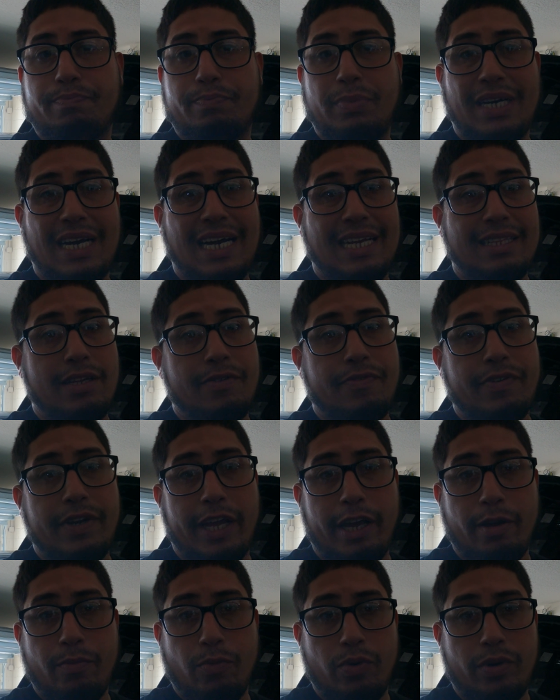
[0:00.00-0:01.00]
but got a different
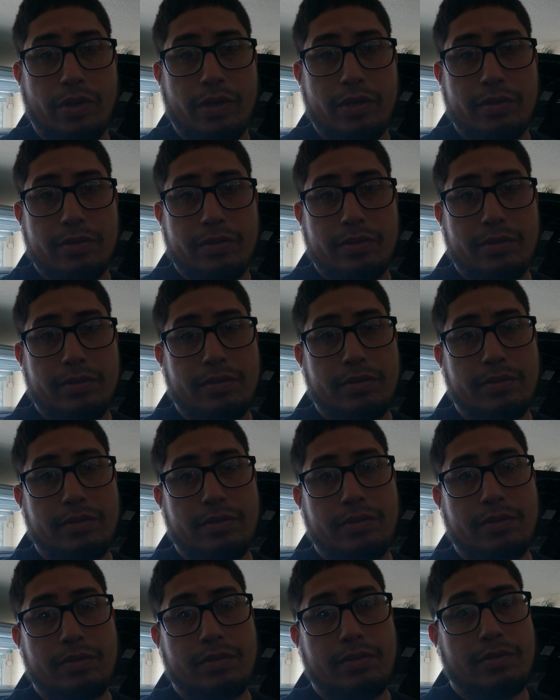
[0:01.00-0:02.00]
name on it
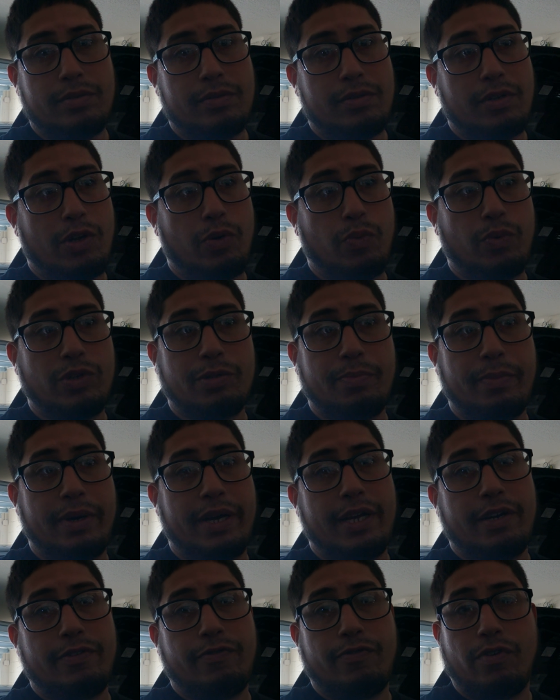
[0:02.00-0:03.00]
and was
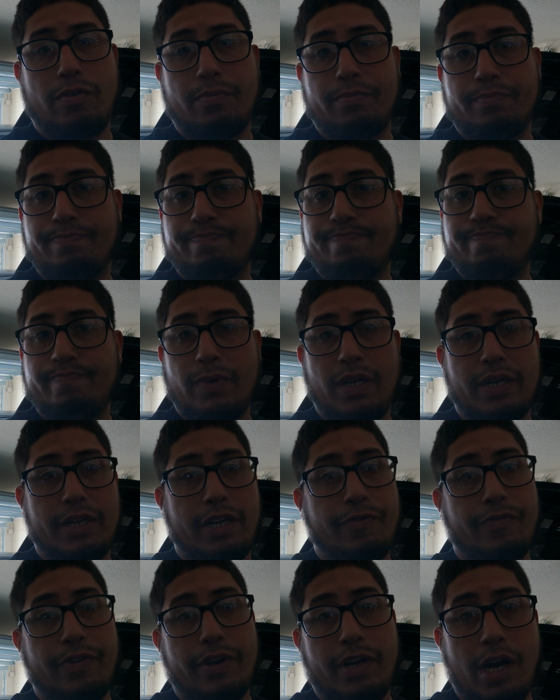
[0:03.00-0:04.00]
made from a
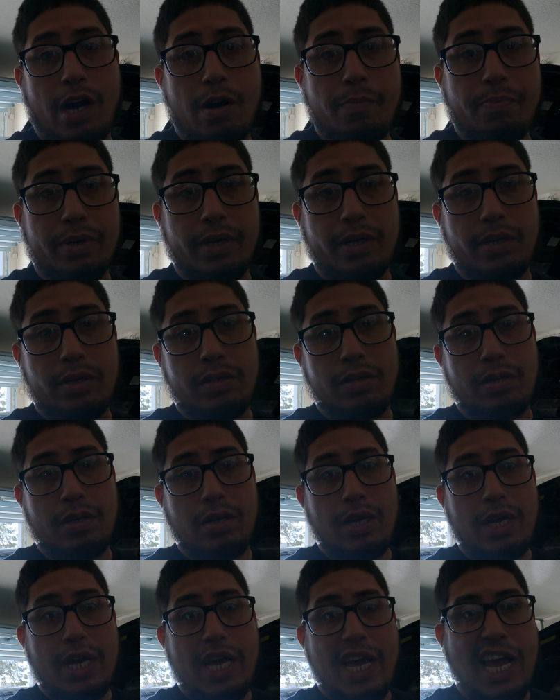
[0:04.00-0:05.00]
different company.
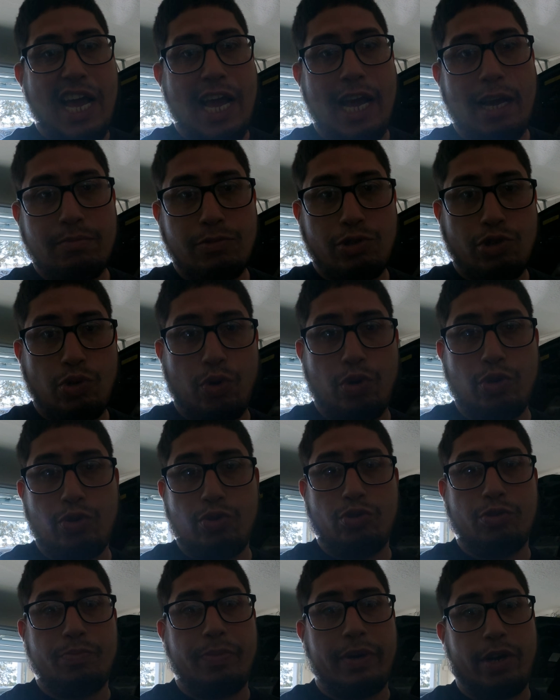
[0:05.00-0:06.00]

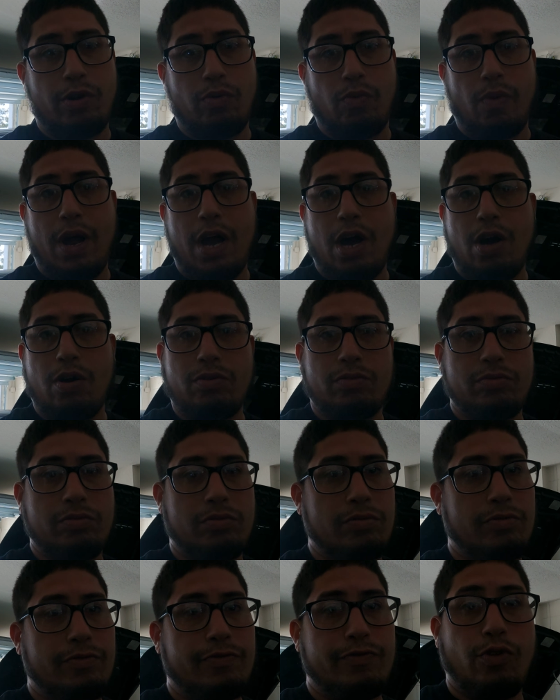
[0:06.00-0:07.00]
Amsoil's been around
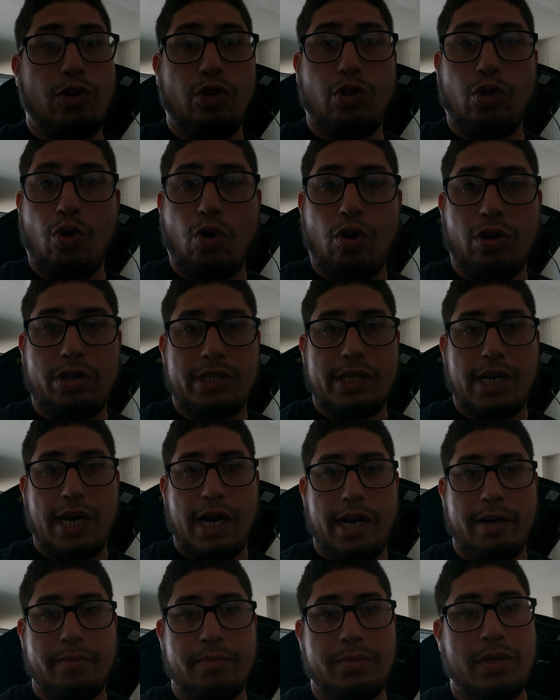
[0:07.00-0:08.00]
for a long
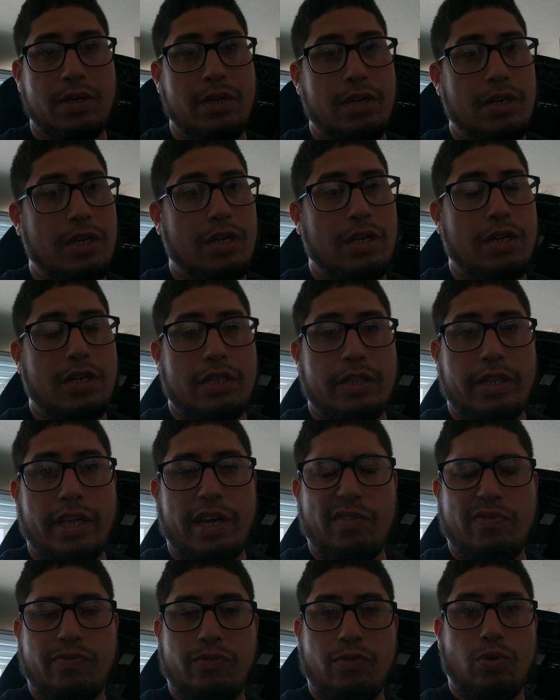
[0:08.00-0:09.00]
time.
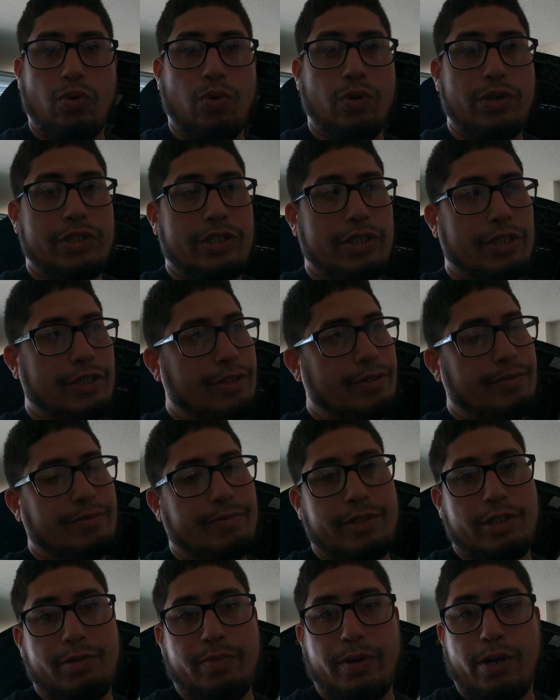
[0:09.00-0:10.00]
Their fluids
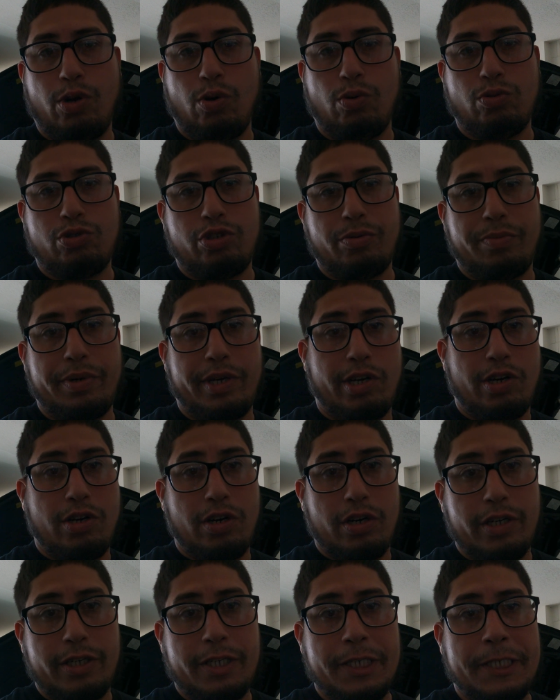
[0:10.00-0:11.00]
has been known to be
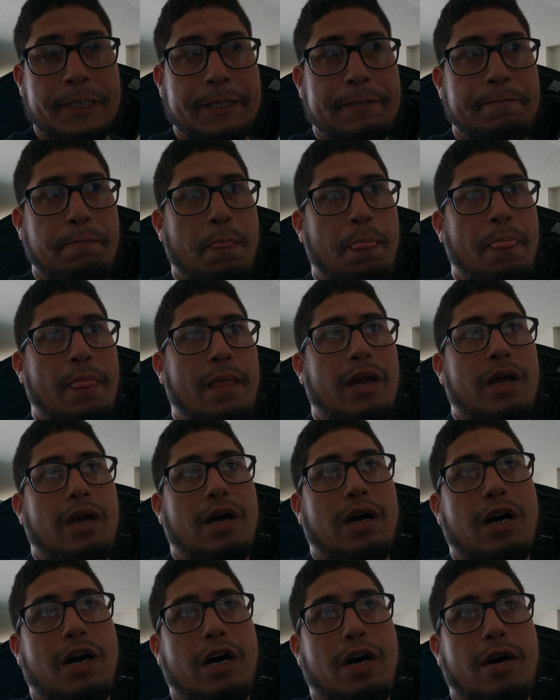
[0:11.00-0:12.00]
good.
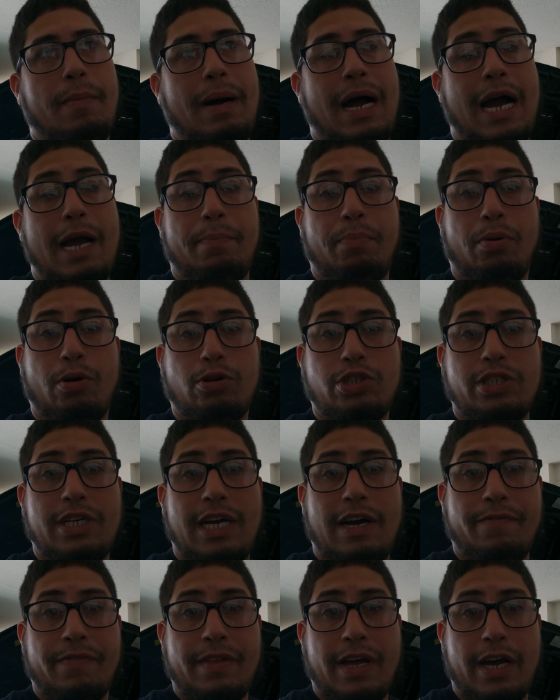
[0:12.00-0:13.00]
I personally
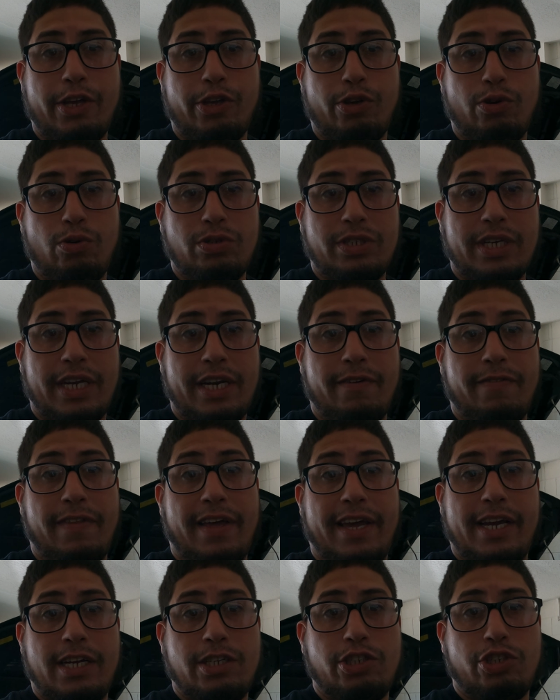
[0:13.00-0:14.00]
have not used any of
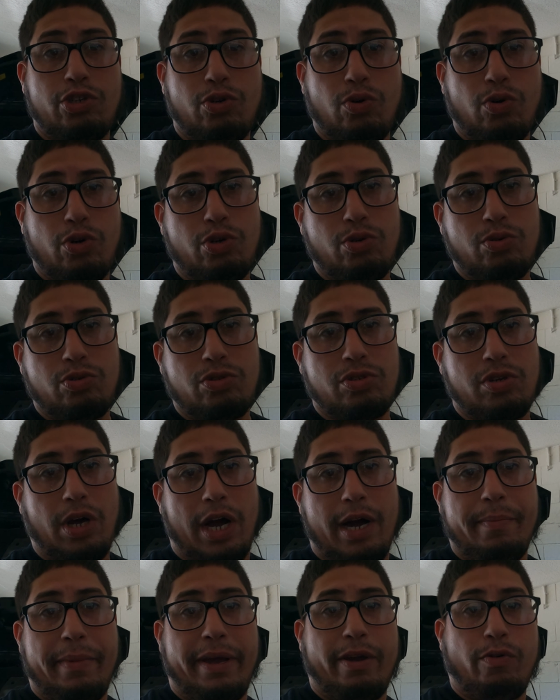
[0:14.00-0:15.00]
the engine oils.
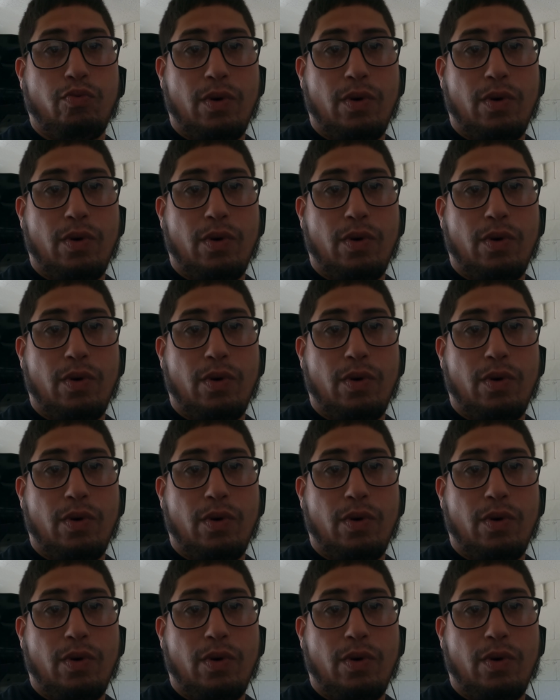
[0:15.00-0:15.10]
I'm a